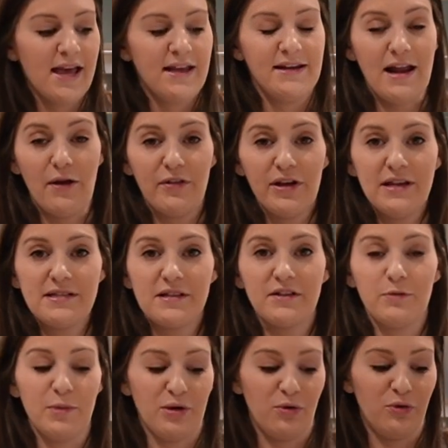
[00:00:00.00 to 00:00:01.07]
Now that he's a little
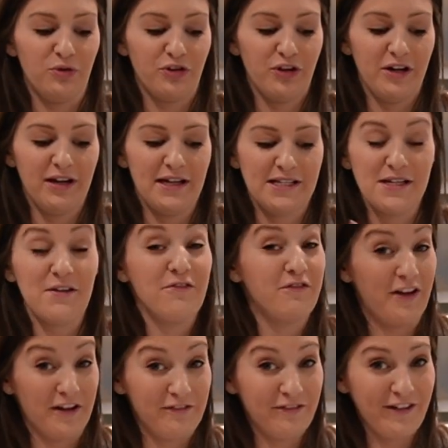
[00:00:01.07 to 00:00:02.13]
bit older, it's
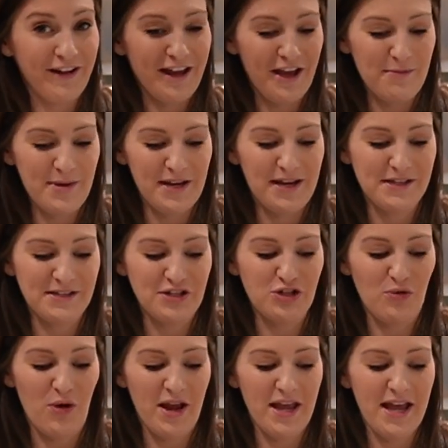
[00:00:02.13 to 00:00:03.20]
fun for him and he's
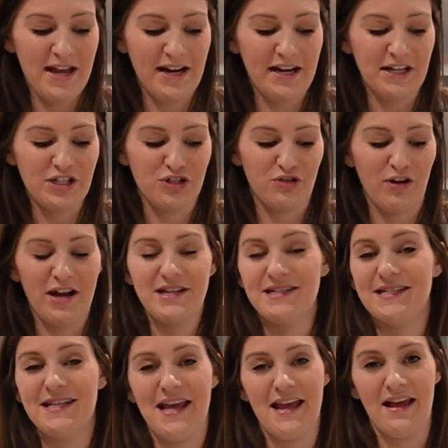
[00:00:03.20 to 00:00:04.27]
enjoying it, and it's great to
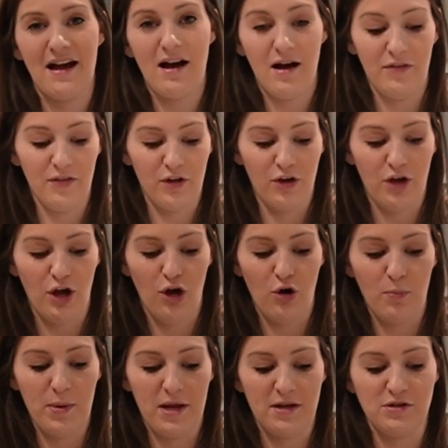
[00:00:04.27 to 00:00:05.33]
take on the go
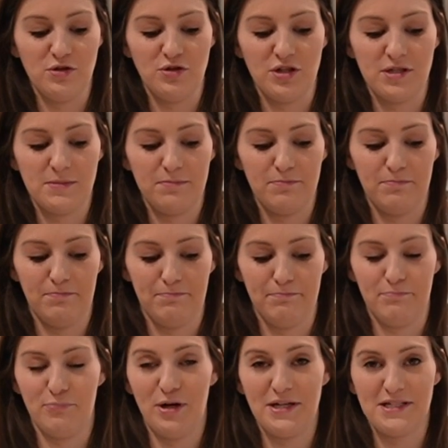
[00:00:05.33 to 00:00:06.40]
because you just
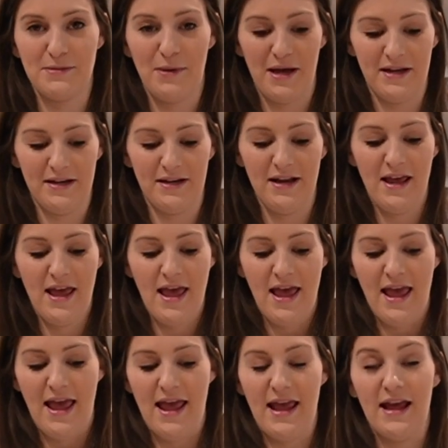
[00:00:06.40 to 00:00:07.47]
press the button
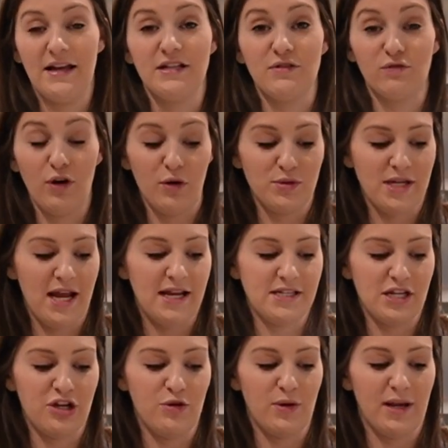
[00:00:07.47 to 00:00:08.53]
and it rotates
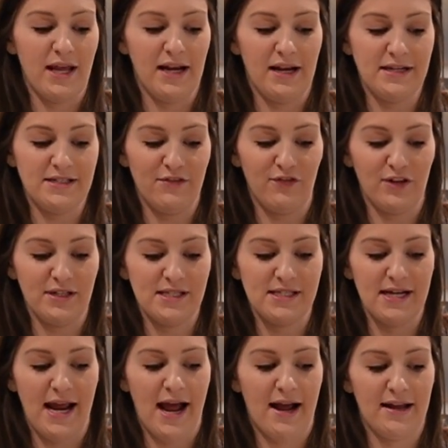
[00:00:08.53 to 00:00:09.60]
and you can get a different
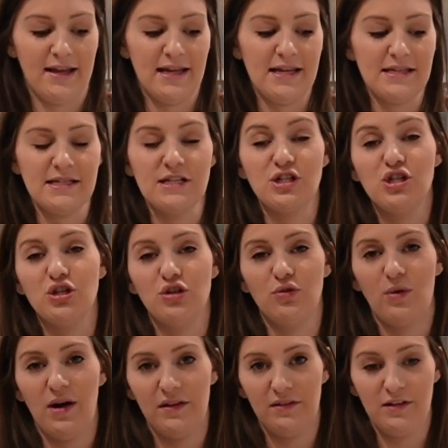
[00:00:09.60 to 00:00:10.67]
snack. Easy to
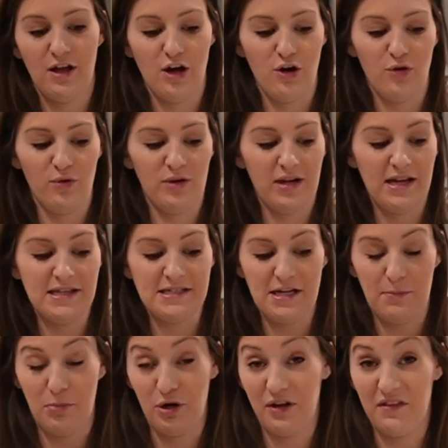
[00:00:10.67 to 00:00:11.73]
unload, easy to
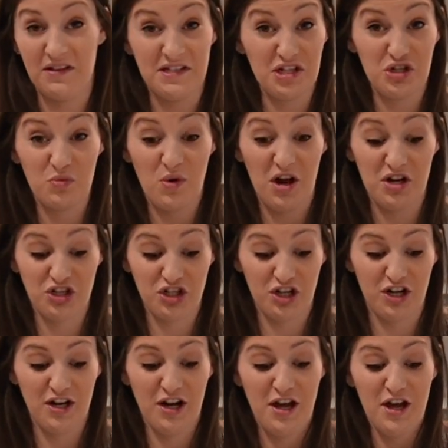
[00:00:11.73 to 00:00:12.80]
put in the dishwasher.